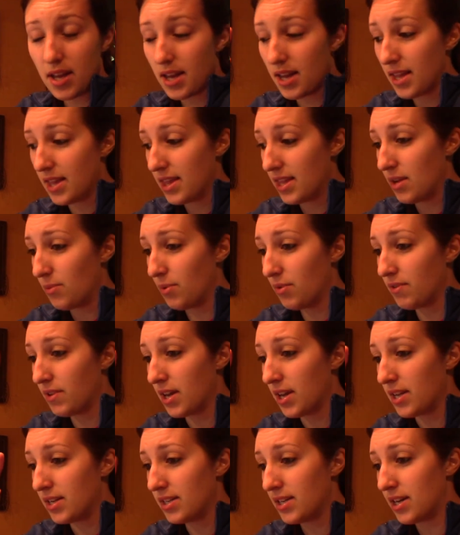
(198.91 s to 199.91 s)
and then we've
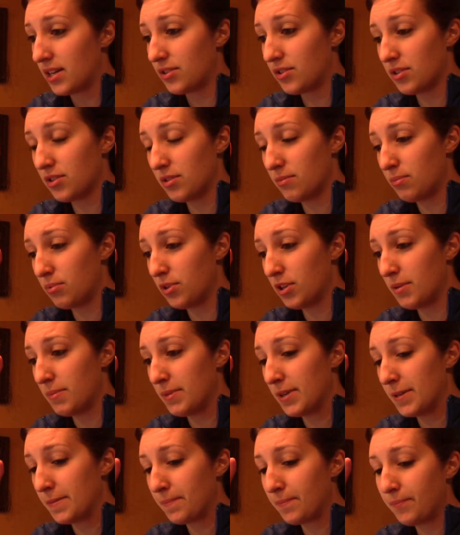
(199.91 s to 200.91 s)
got a doctor's
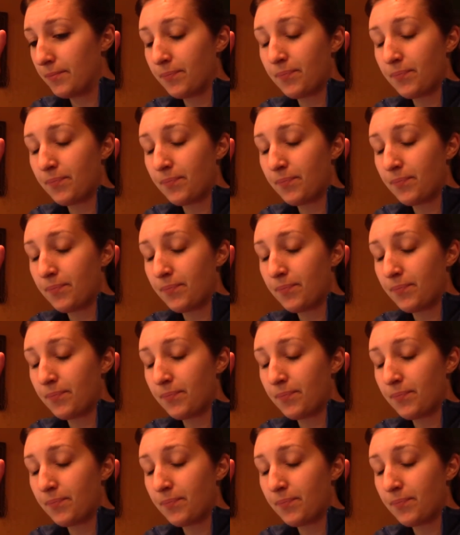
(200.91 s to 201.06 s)
appointment.